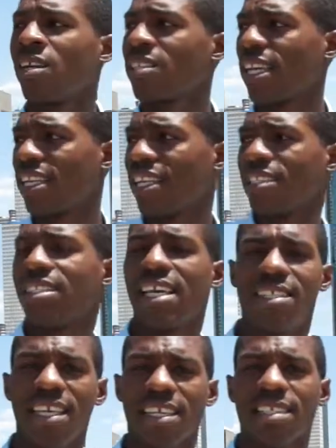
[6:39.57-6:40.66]
Take it again. Take
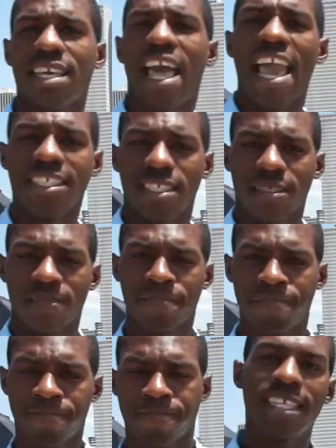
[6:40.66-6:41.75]
six. Action.
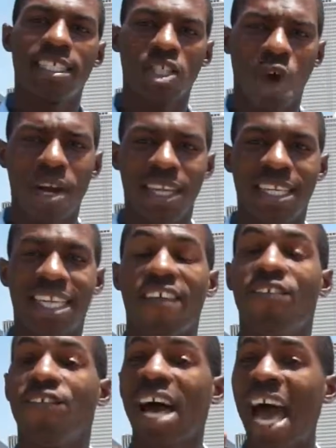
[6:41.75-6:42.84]
Get started. And the
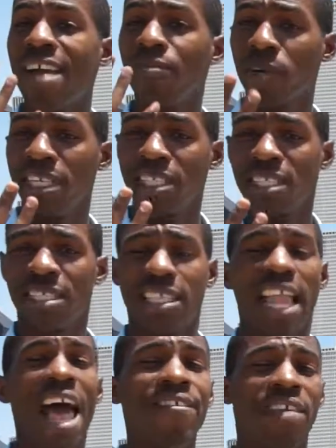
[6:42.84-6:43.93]
five reasons that
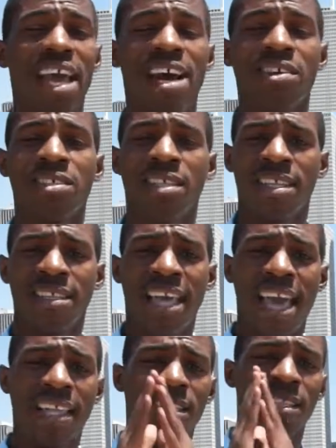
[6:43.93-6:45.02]
I found
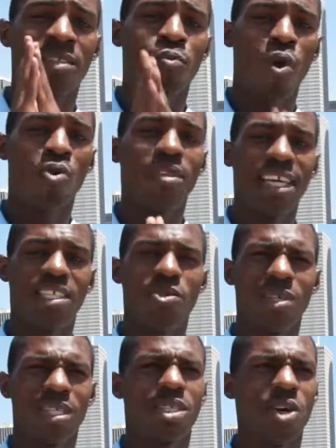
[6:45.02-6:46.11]
that won't let you
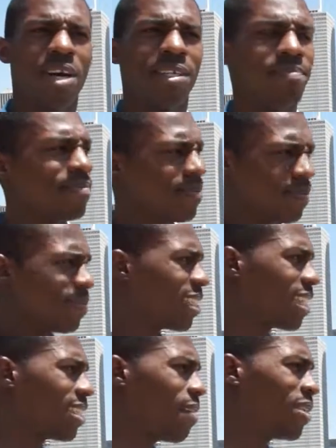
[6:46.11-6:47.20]
get started.
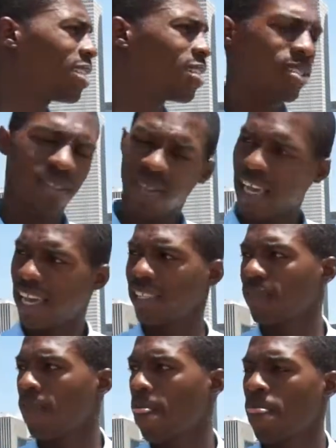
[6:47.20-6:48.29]
Take seven.
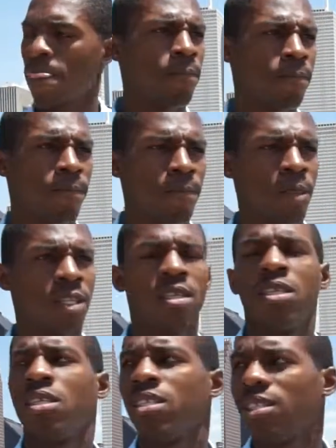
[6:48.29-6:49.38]

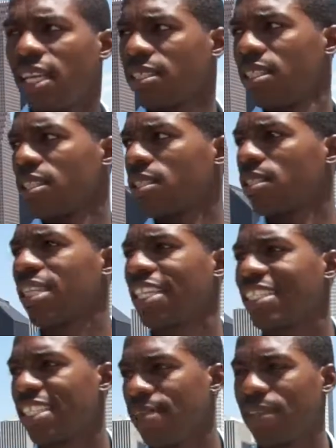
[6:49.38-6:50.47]
Action. Take six. Take
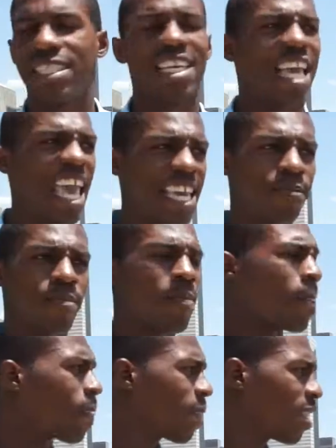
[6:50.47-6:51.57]
seven. Take eight.
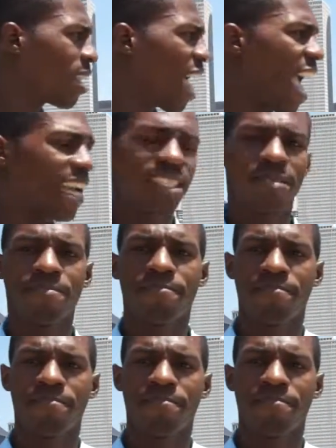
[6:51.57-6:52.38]
Action.